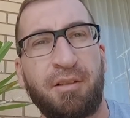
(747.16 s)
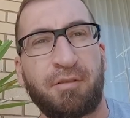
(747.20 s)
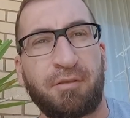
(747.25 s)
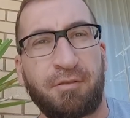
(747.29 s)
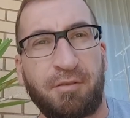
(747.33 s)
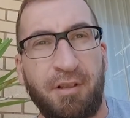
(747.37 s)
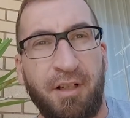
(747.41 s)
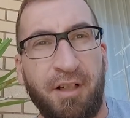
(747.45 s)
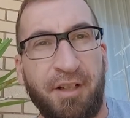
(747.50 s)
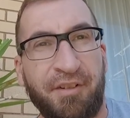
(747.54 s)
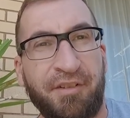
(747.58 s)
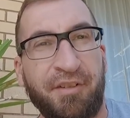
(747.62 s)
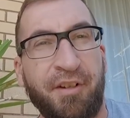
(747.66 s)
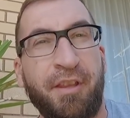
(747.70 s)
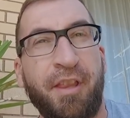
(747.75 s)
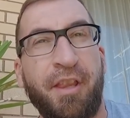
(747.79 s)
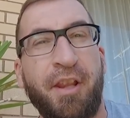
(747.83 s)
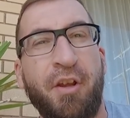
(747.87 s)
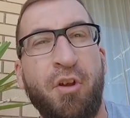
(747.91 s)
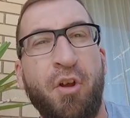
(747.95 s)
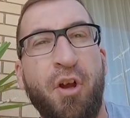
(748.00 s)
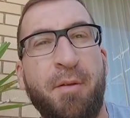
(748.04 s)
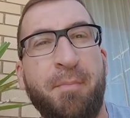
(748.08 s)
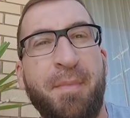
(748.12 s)
Alright, so
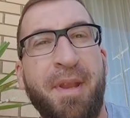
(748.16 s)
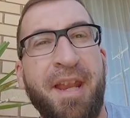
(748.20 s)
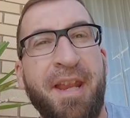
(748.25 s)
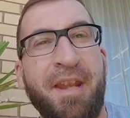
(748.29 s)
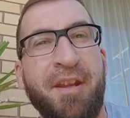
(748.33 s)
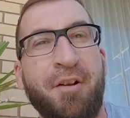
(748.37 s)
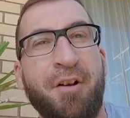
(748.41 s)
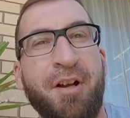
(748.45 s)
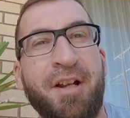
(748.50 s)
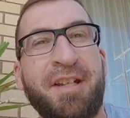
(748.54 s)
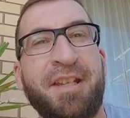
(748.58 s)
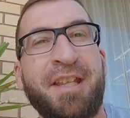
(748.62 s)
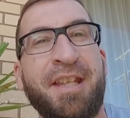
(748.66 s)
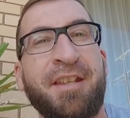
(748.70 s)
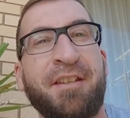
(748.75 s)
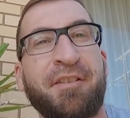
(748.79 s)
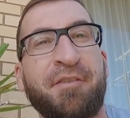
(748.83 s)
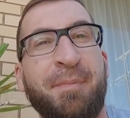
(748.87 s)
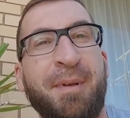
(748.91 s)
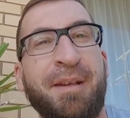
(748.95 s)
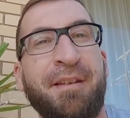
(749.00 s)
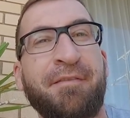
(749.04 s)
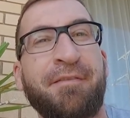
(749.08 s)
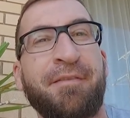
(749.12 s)
the Nightmare 90
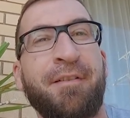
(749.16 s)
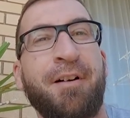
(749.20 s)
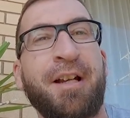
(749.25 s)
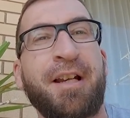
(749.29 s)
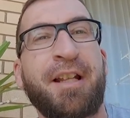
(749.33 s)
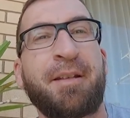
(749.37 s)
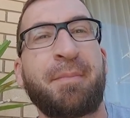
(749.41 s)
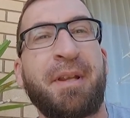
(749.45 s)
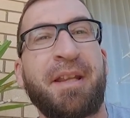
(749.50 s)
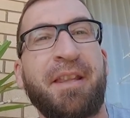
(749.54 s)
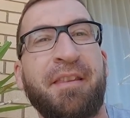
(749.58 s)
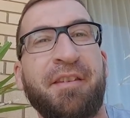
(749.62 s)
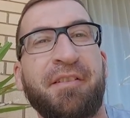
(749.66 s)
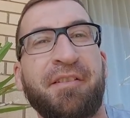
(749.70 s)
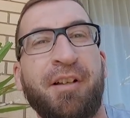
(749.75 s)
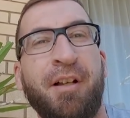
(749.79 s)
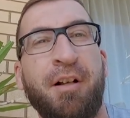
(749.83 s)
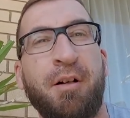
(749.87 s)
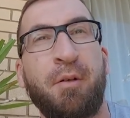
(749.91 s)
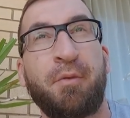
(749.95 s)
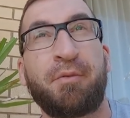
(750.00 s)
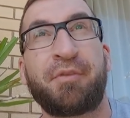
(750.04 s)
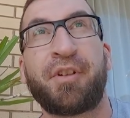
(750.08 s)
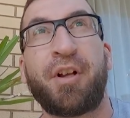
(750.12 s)
has been fighting me this
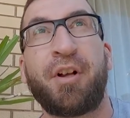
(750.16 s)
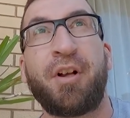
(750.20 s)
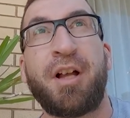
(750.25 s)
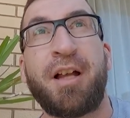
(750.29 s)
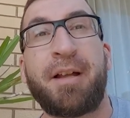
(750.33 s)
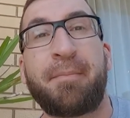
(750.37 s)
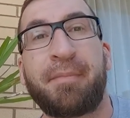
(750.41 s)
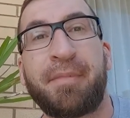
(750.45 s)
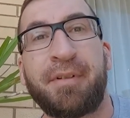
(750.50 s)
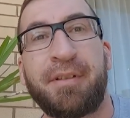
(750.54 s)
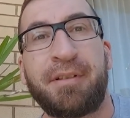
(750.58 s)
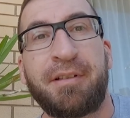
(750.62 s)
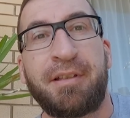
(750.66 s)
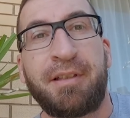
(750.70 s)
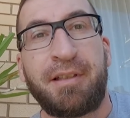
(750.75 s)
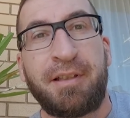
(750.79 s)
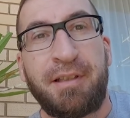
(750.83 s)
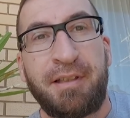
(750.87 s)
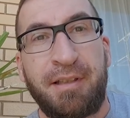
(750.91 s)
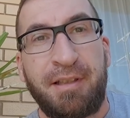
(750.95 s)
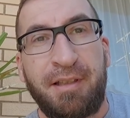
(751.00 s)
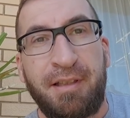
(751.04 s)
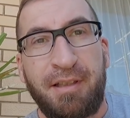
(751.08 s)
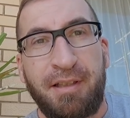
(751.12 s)
whole time.
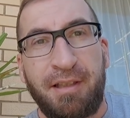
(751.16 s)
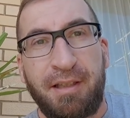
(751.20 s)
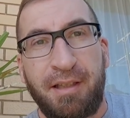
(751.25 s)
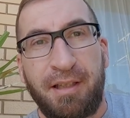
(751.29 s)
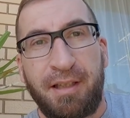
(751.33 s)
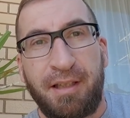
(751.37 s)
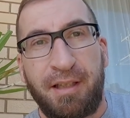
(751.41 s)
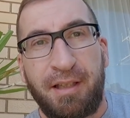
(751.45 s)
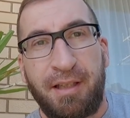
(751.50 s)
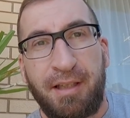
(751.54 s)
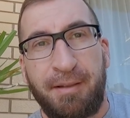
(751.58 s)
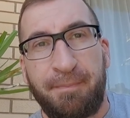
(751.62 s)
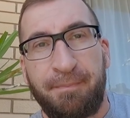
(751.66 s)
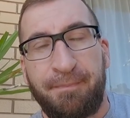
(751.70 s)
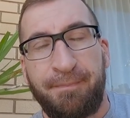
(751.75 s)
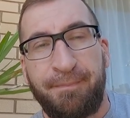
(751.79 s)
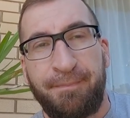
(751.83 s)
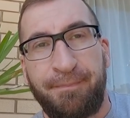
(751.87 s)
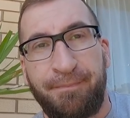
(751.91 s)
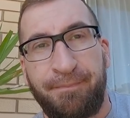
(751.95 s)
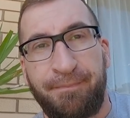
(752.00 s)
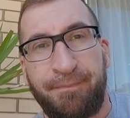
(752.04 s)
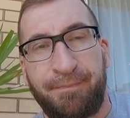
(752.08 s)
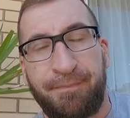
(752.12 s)
Um,
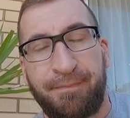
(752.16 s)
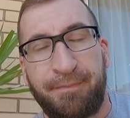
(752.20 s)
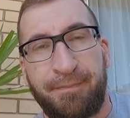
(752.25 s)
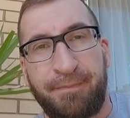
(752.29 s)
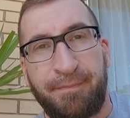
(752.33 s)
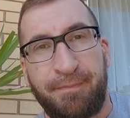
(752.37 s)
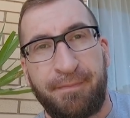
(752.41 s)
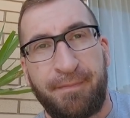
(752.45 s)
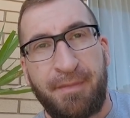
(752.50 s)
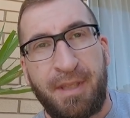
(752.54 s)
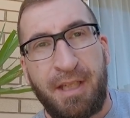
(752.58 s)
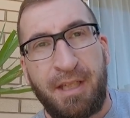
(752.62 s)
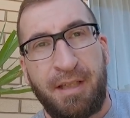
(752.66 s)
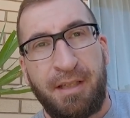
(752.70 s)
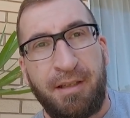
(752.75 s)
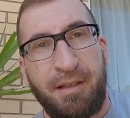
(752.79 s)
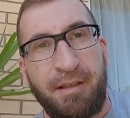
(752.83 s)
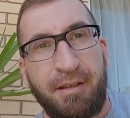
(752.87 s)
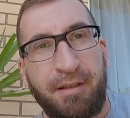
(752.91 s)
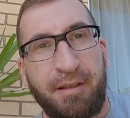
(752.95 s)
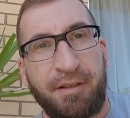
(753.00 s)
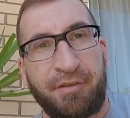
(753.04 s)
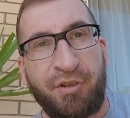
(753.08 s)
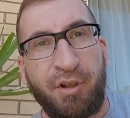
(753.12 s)

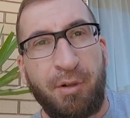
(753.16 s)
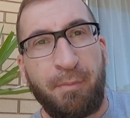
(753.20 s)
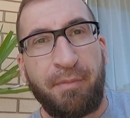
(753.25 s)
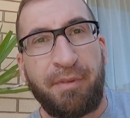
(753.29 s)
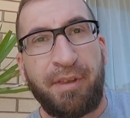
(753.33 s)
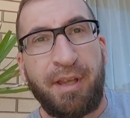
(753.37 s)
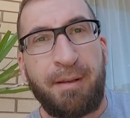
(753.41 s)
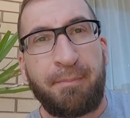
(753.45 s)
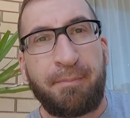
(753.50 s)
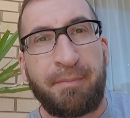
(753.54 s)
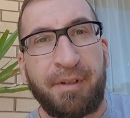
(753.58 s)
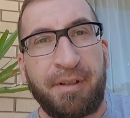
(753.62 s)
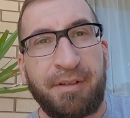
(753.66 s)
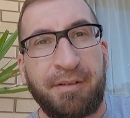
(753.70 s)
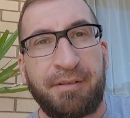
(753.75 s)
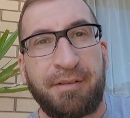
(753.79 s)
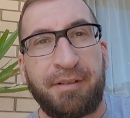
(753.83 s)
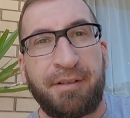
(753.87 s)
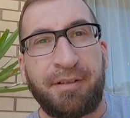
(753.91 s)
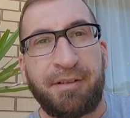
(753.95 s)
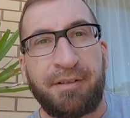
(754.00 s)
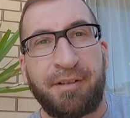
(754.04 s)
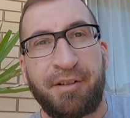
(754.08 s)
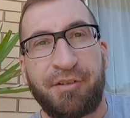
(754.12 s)
the Tom Thumb
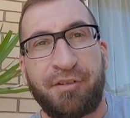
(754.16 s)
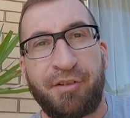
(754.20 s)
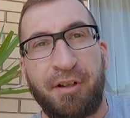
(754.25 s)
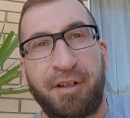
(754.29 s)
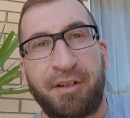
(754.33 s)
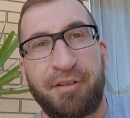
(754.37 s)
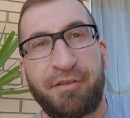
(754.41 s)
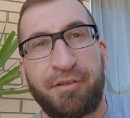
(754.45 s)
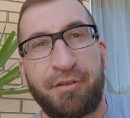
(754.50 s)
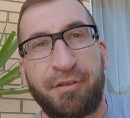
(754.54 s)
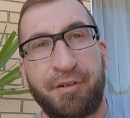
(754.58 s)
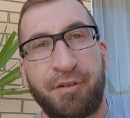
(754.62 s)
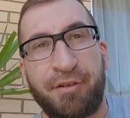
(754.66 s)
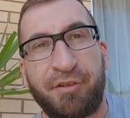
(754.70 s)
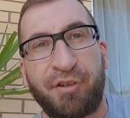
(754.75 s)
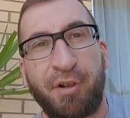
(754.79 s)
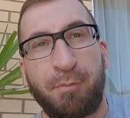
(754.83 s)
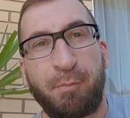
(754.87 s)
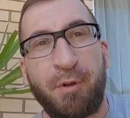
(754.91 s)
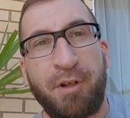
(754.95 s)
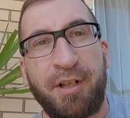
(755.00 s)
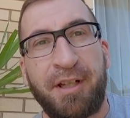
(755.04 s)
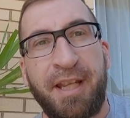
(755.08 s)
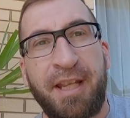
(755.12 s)
decided to
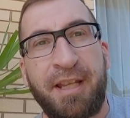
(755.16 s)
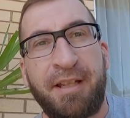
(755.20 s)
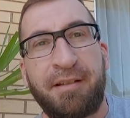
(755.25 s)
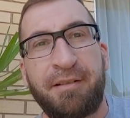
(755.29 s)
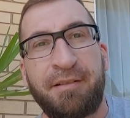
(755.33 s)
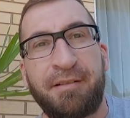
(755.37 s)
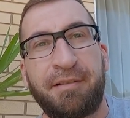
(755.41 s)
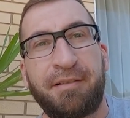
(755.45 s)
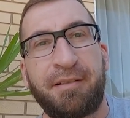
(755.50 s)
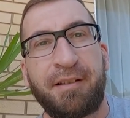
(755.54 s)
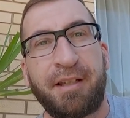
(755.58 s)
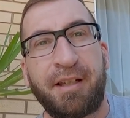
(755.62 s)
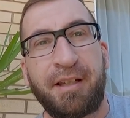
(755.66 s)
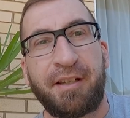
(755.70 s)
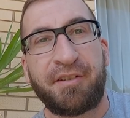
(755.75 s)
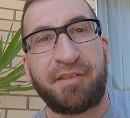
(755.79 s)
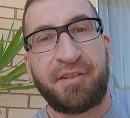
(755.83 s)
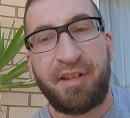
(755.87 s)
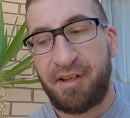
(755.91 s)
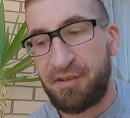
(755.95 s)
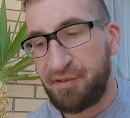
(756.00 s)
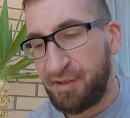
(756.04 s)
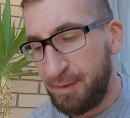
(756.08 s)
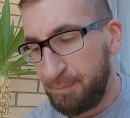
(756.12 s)
stop working and
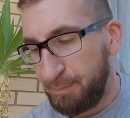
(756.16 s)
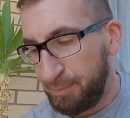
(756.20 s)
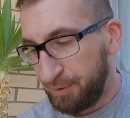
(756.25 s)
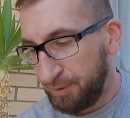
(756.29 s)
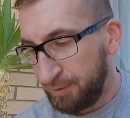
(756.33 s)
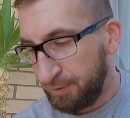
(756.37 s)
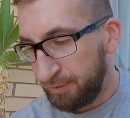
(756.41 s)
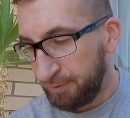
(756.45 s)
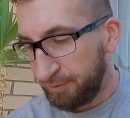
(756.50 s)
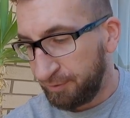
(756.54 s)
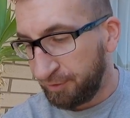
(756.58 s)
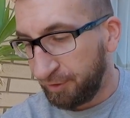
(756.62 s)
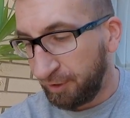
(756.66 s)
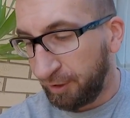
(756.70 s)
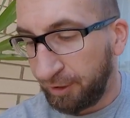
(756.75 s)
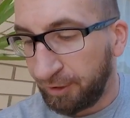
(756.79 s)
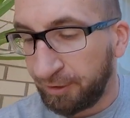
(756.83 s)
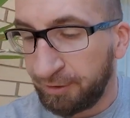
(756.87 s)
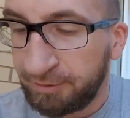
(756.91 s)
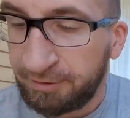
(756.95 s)
seize up, so